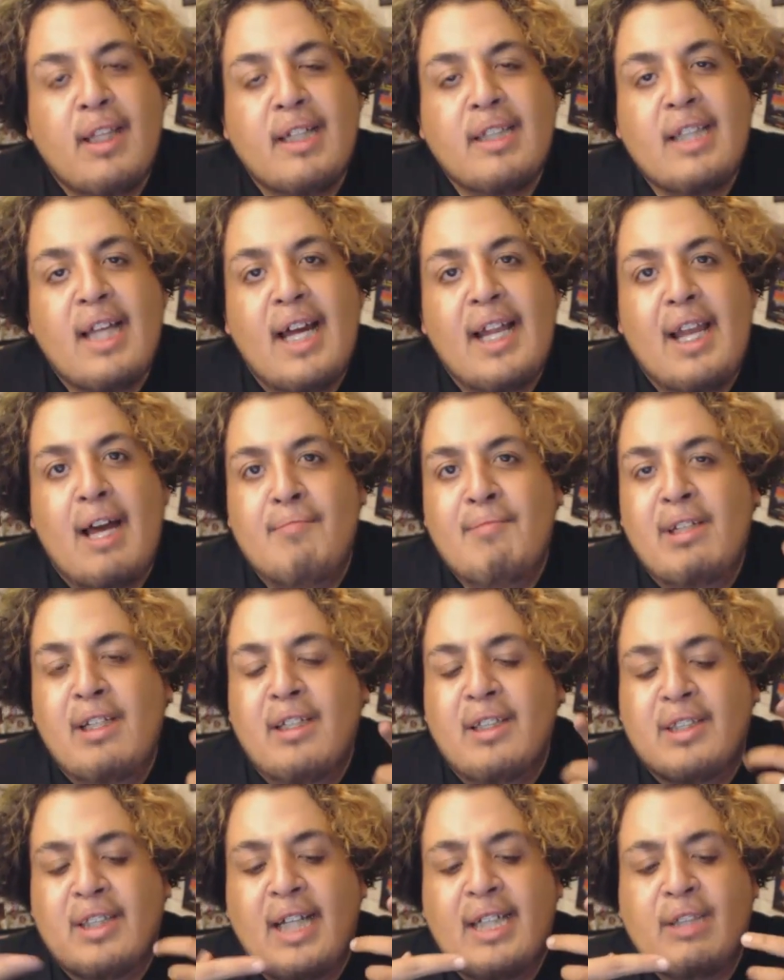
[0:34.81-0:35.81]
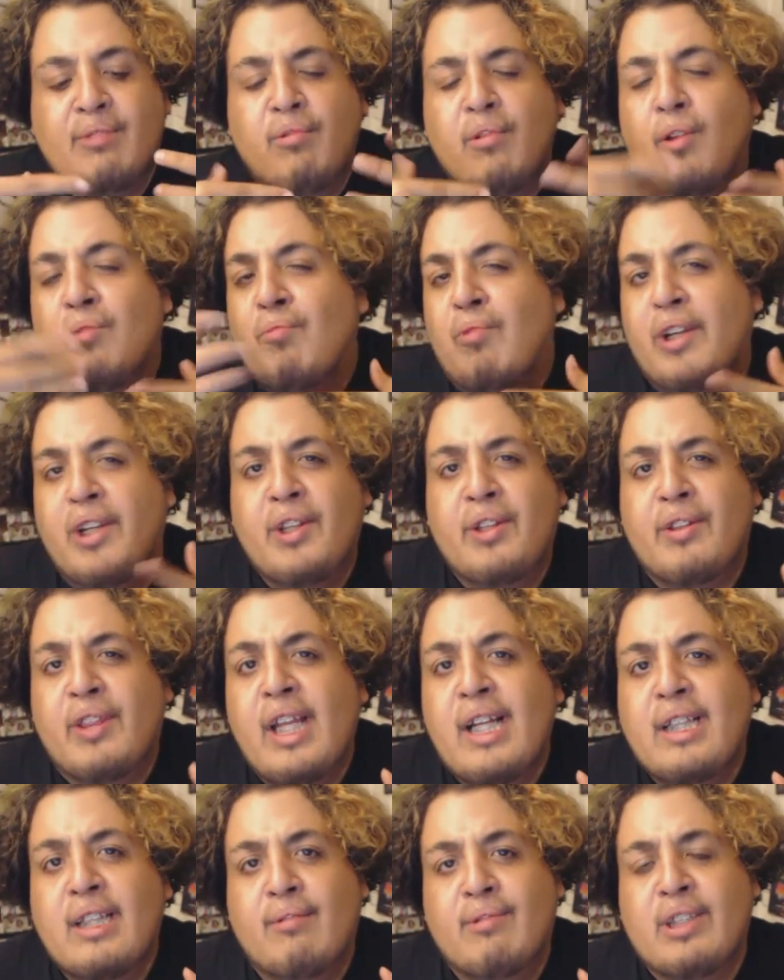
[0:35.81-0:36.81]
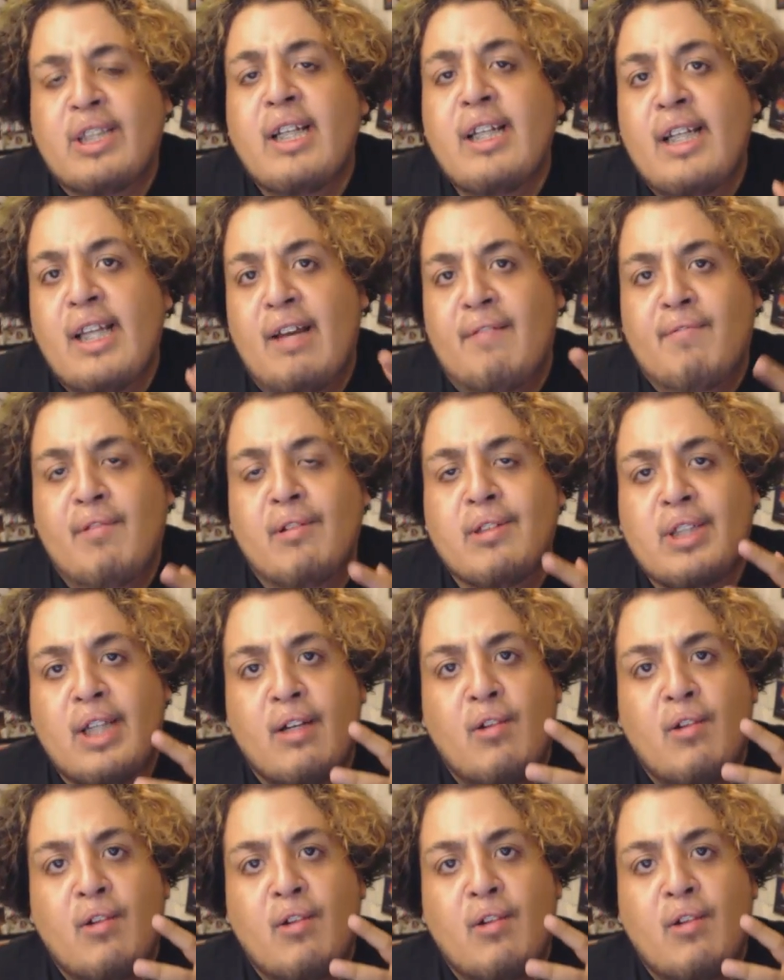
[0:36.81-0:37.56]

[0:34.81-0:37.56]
something like that? I mean, because that's one of the things I was thinking at first.